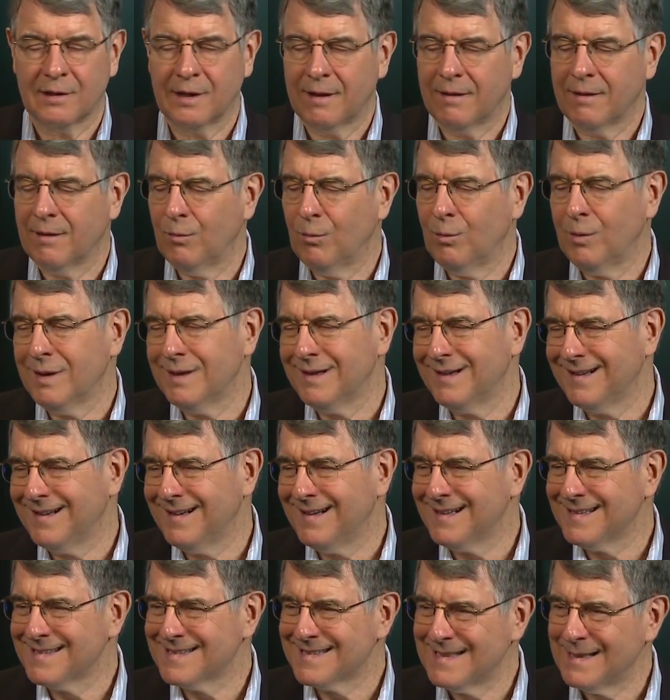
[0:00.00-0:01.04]
And I thought, what in
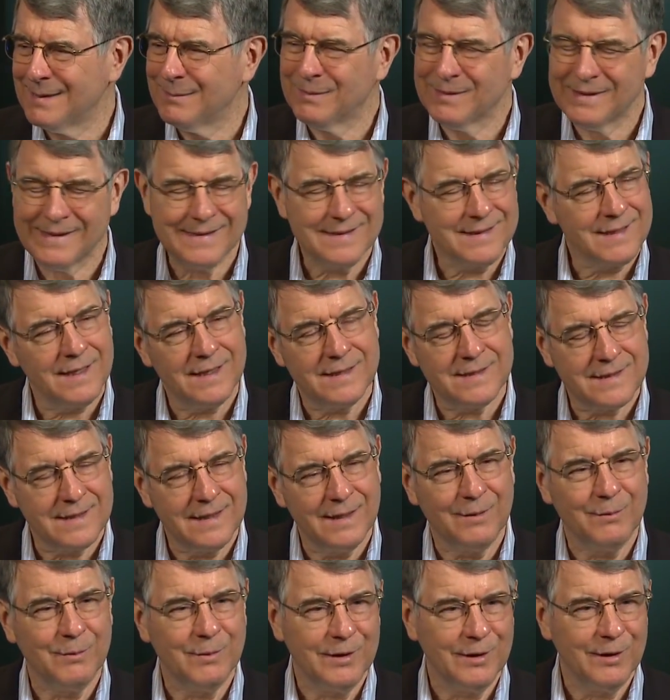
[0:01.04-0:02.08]
God's name do these guys
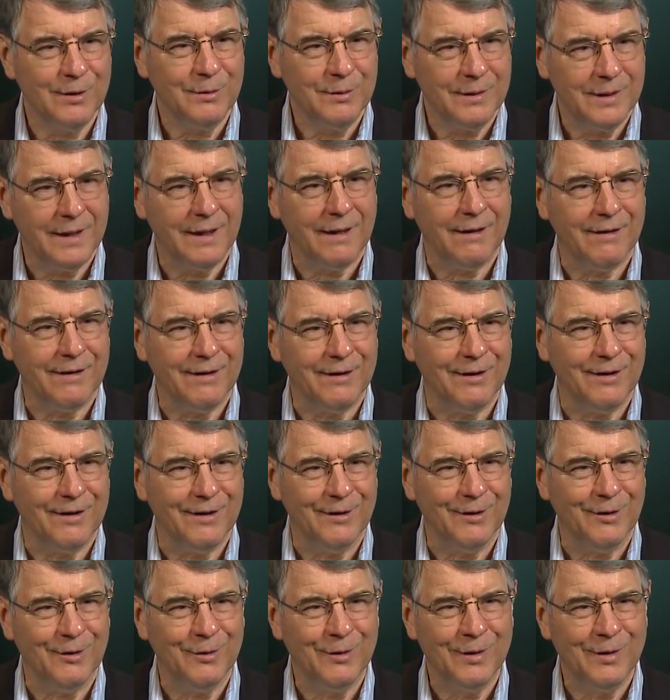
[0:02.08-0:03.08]
think we're doing out here?